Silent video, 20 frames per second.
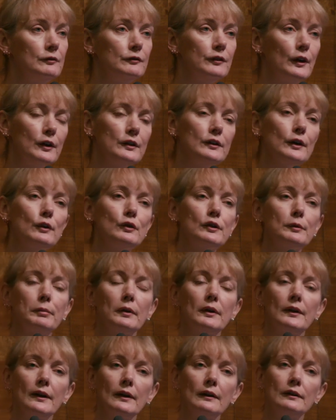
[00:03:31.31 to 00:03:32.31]
Very
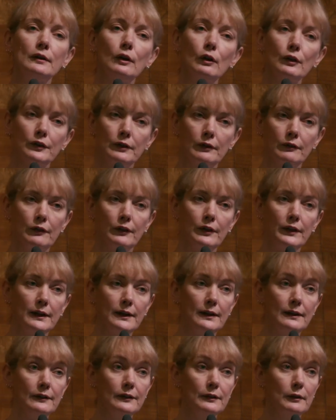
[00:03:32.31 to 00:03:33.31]
notable in a lot of
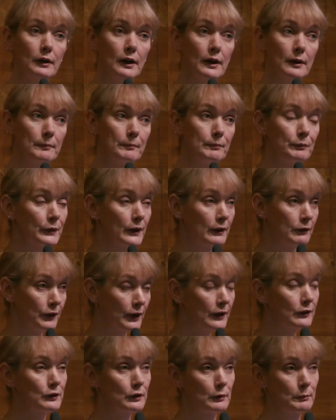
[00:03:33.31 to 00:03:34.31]
these
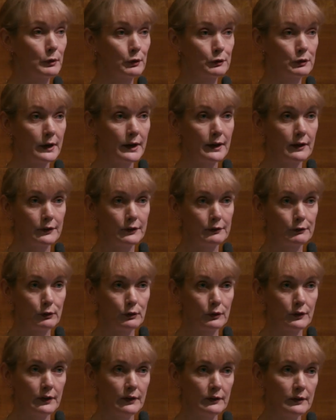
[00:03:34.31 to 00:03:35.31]
fictional portrayals of
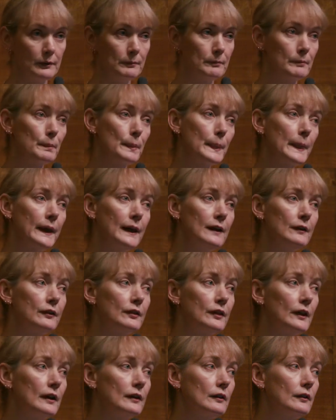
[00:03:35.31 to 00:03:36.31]
autism
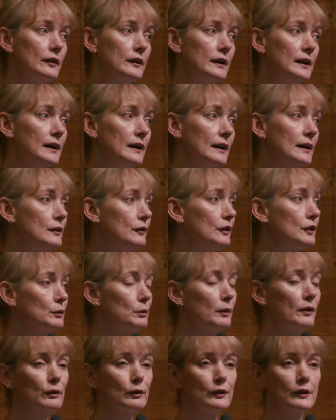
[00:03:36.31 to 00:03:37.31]
is that the
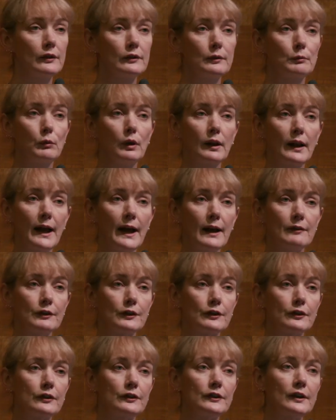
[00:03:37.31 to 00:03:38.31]
individual with autism will have
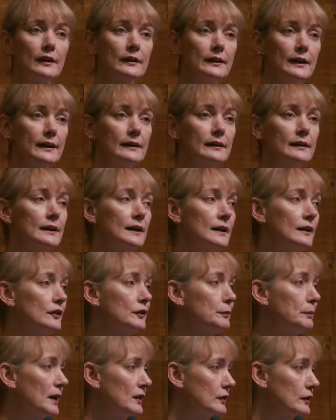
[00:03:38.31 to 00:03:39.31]
a stunning
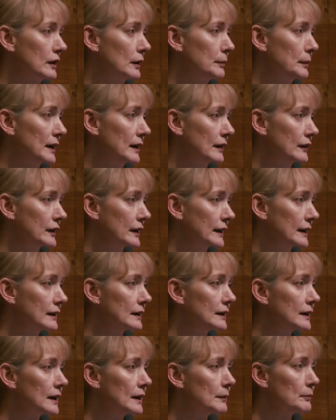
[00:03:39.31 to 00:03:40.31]
special
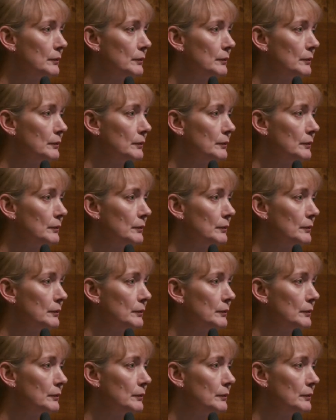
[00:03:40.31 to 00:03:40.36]
ability.